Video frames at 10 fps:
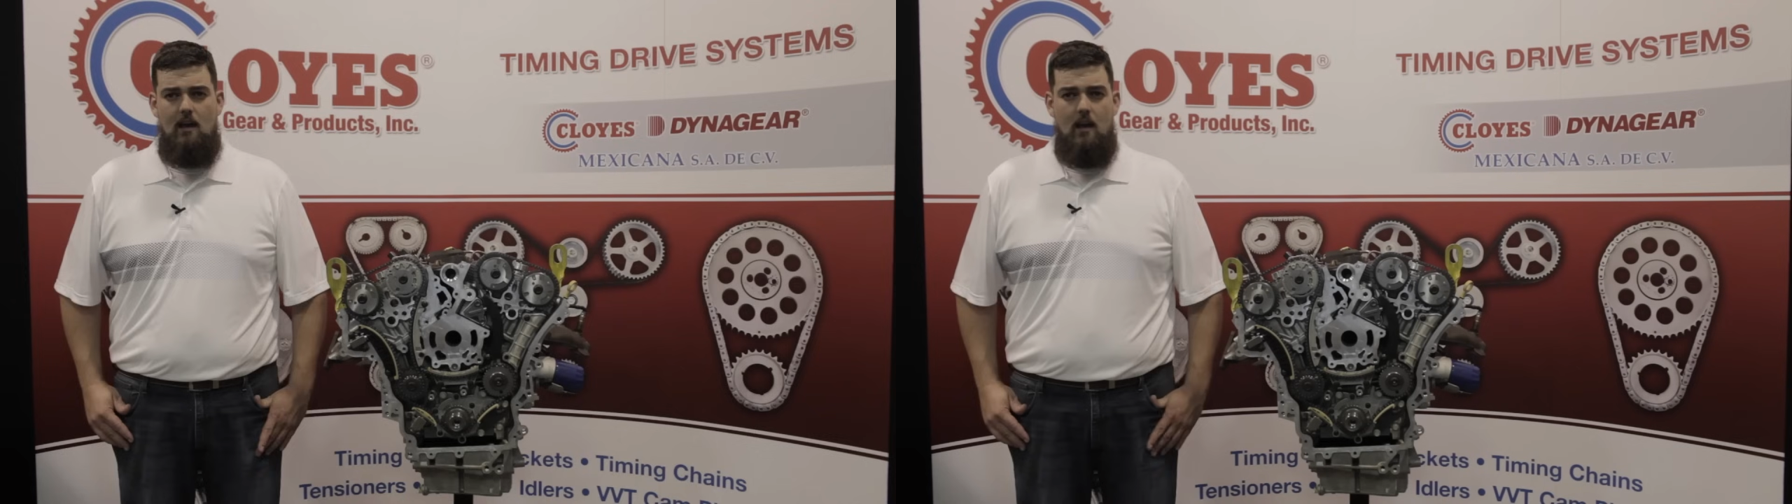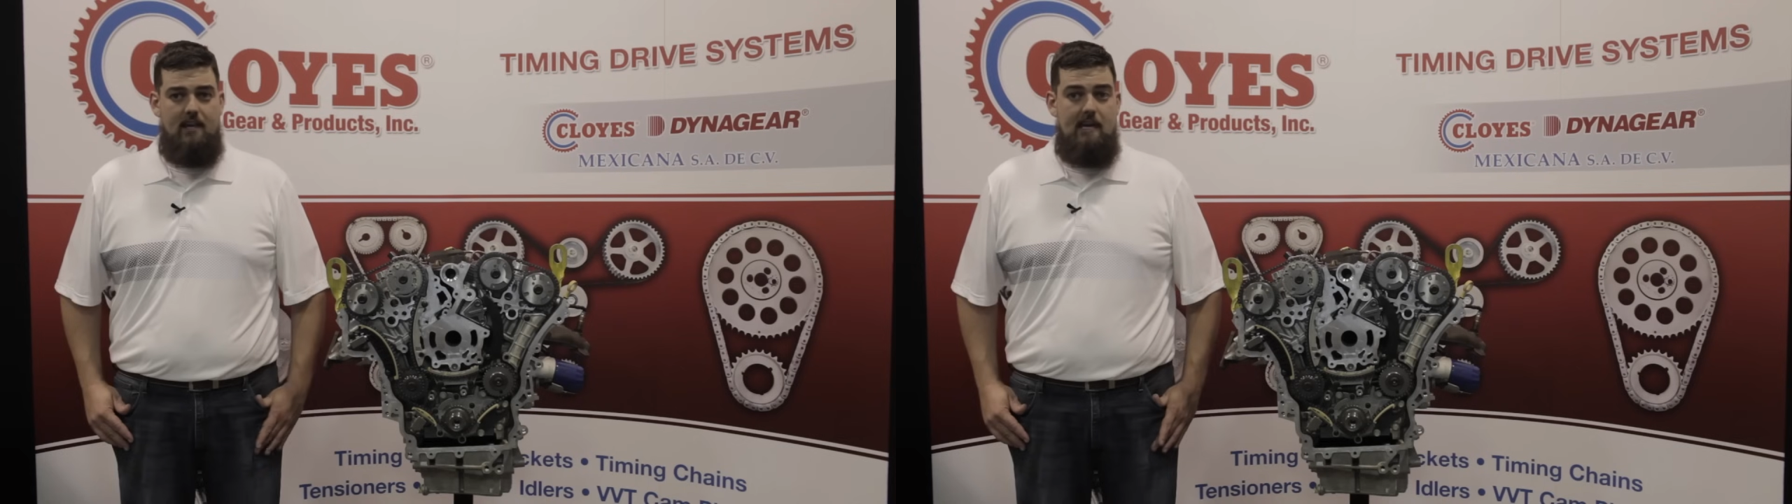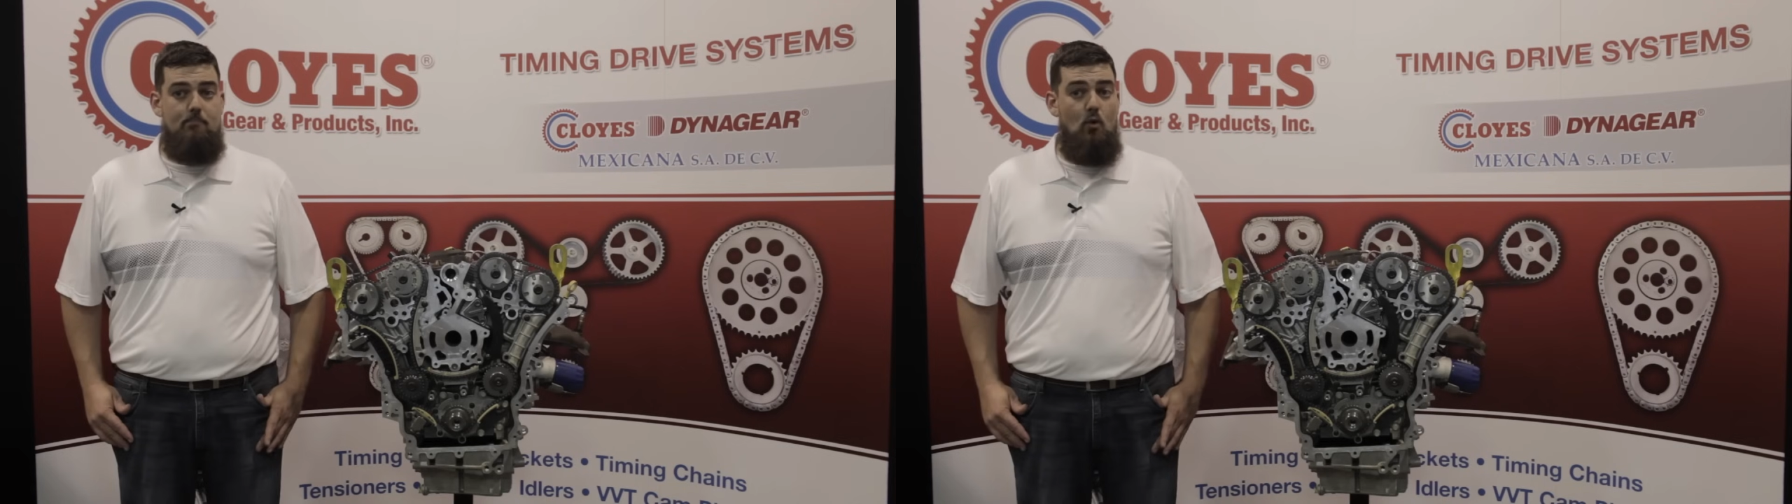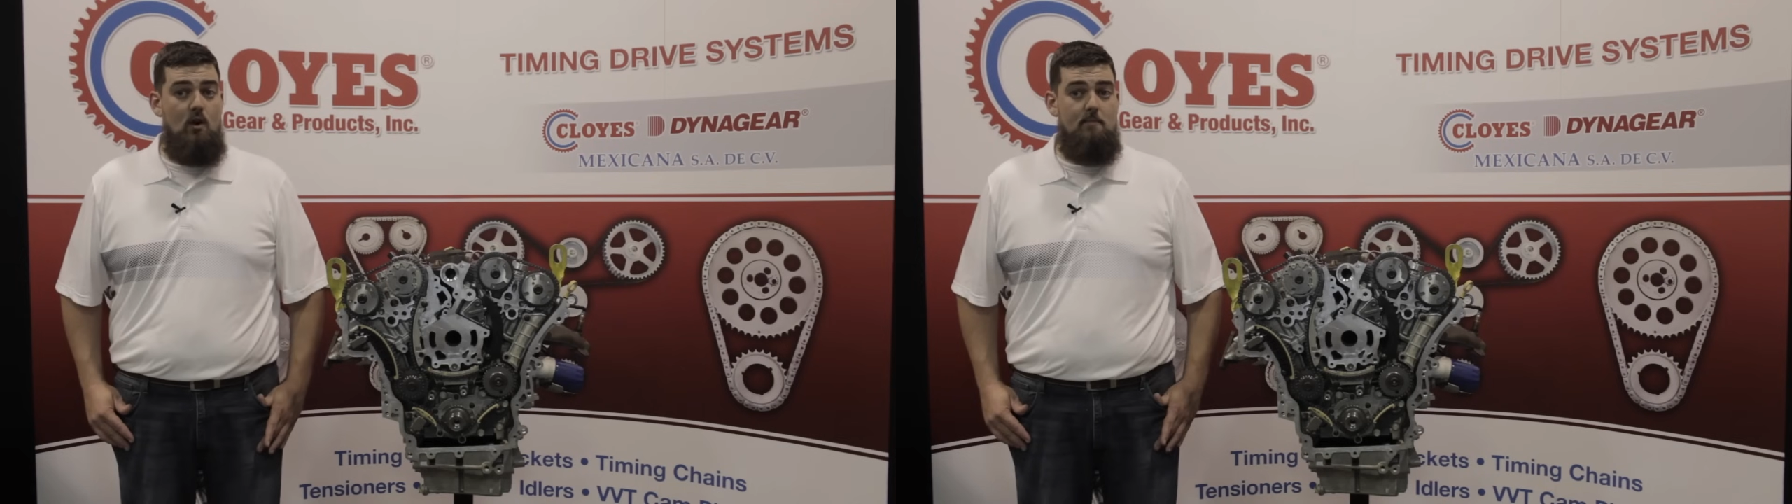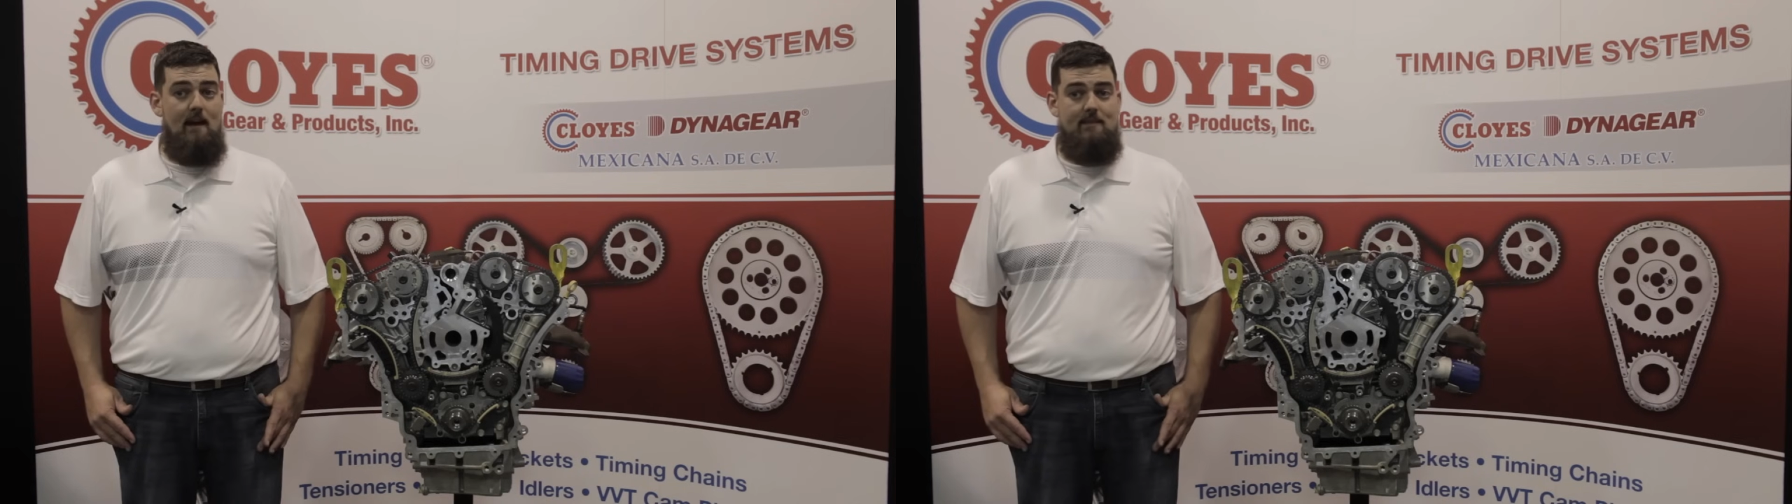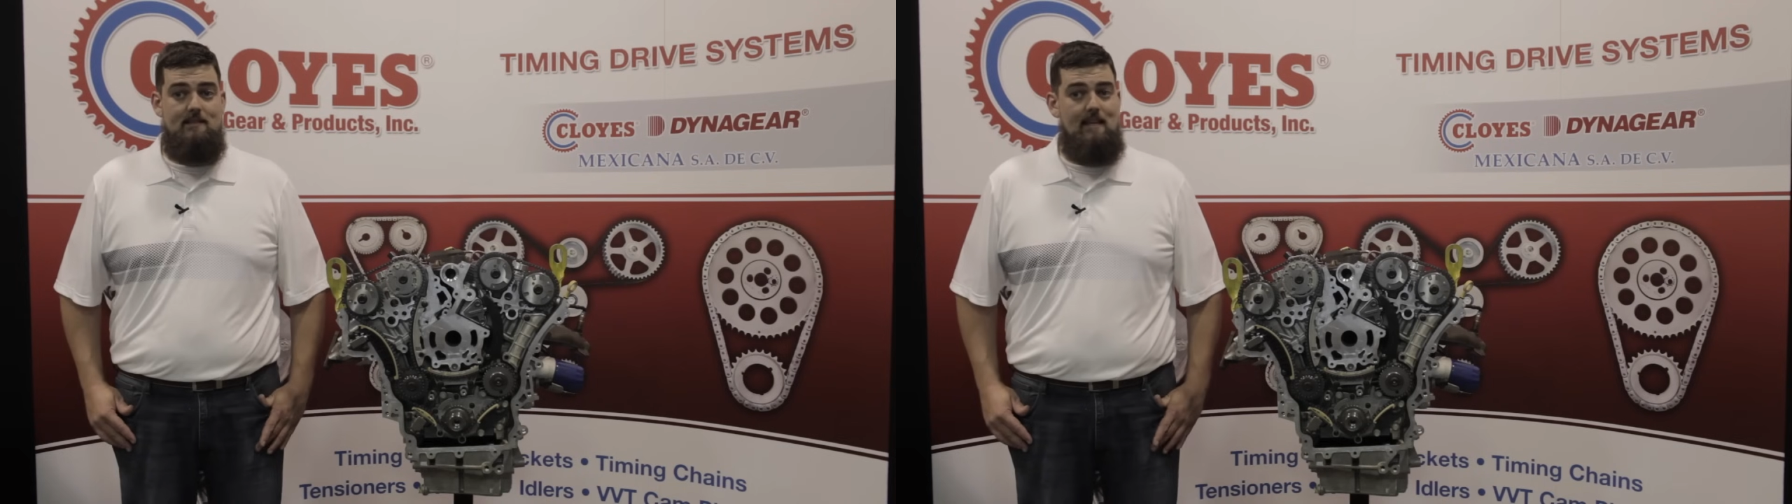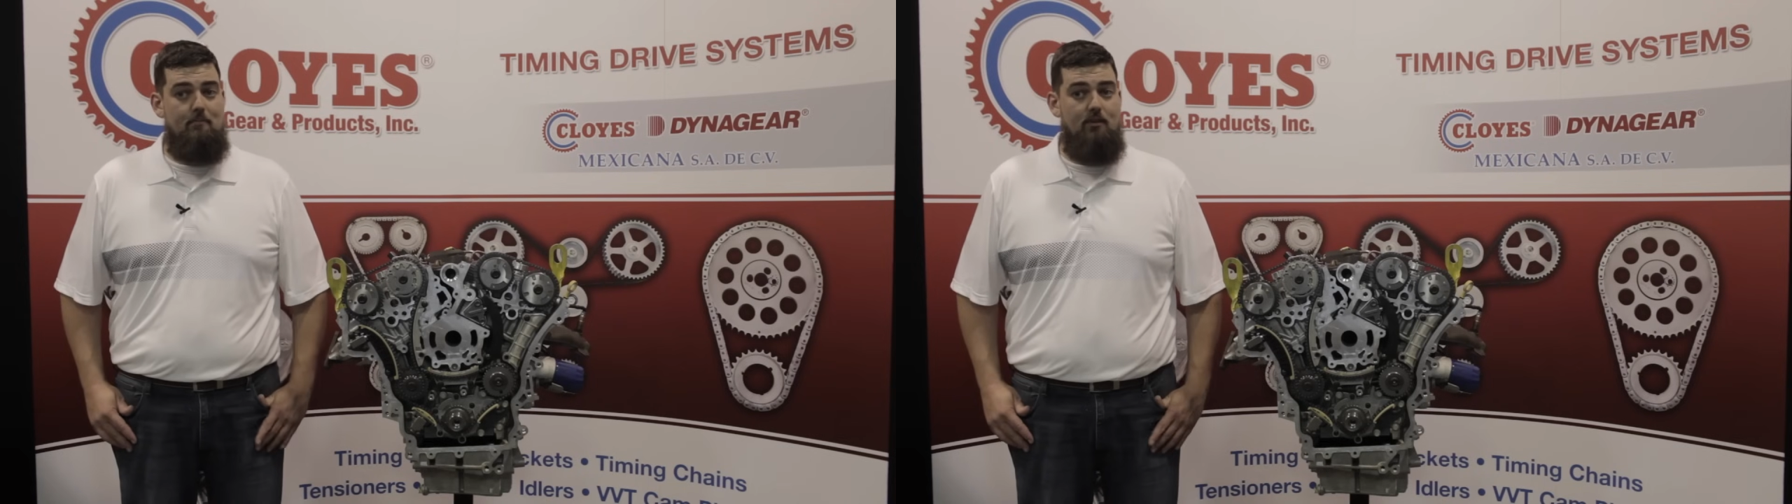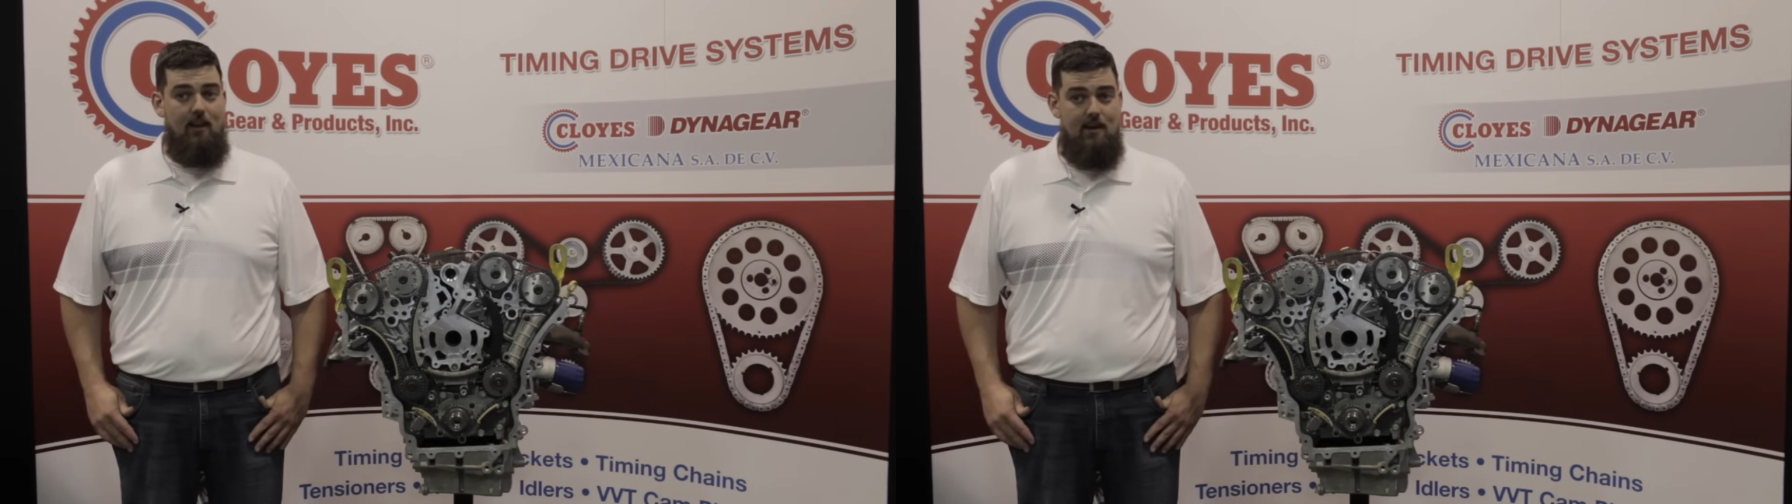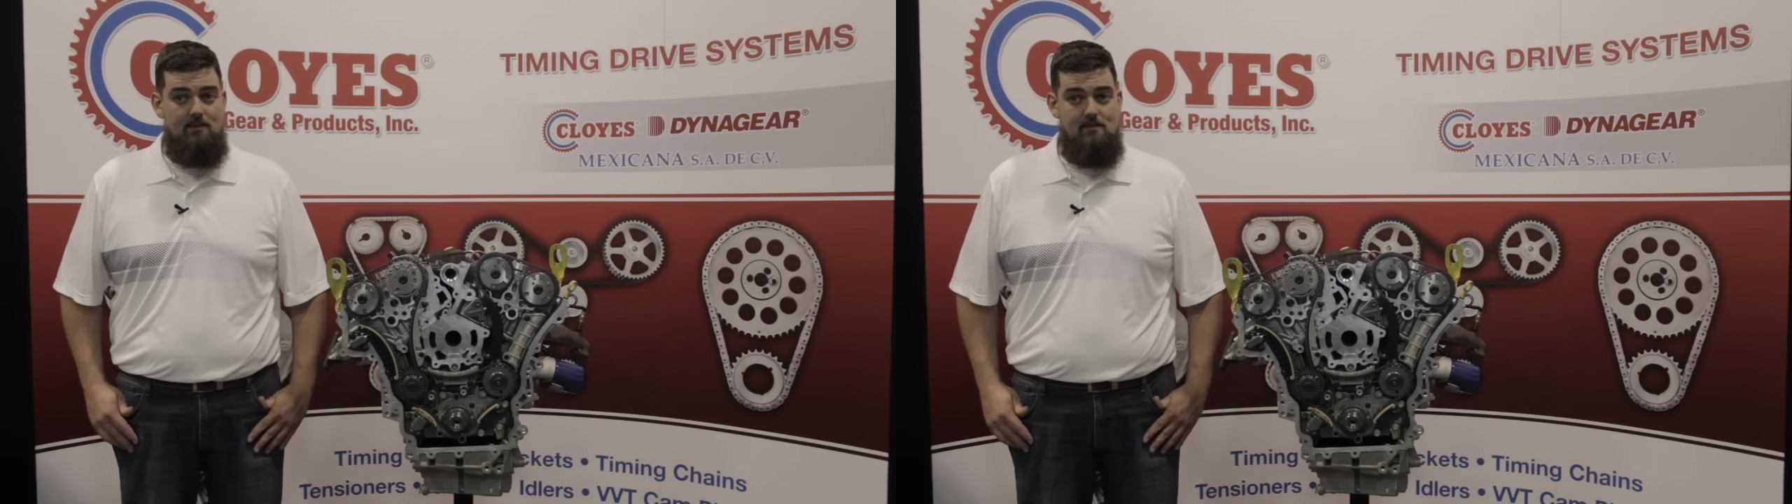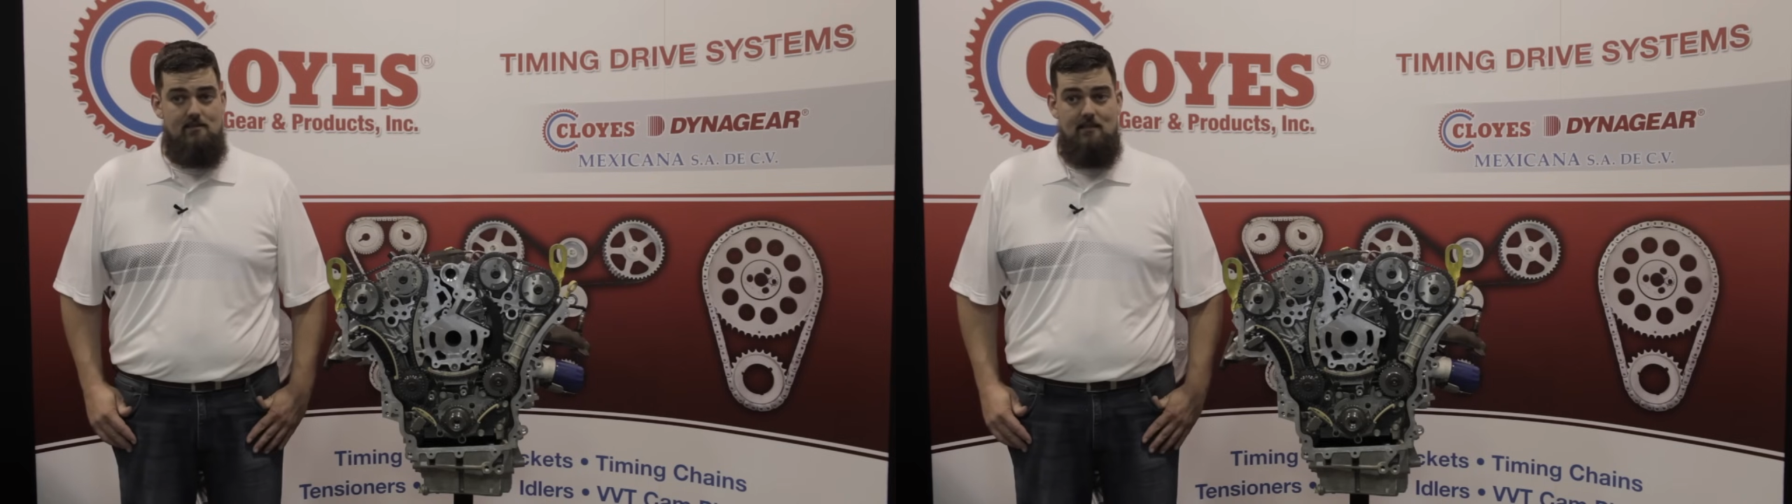A key point about this
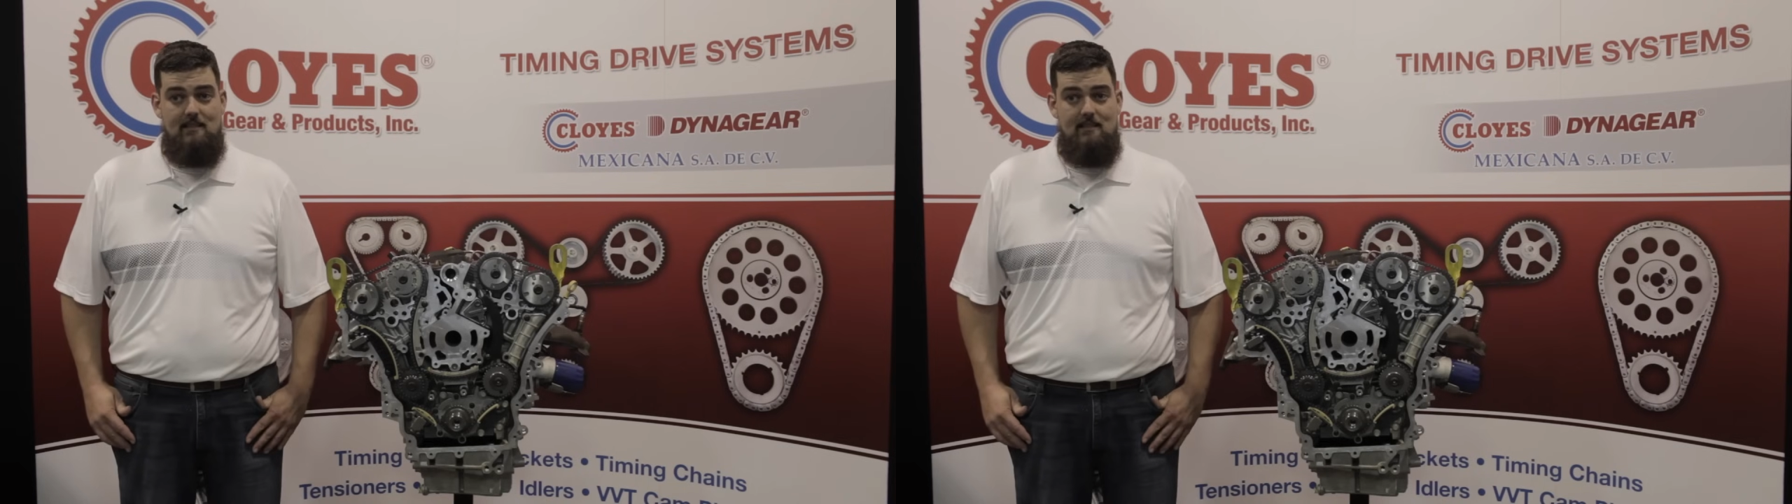application, the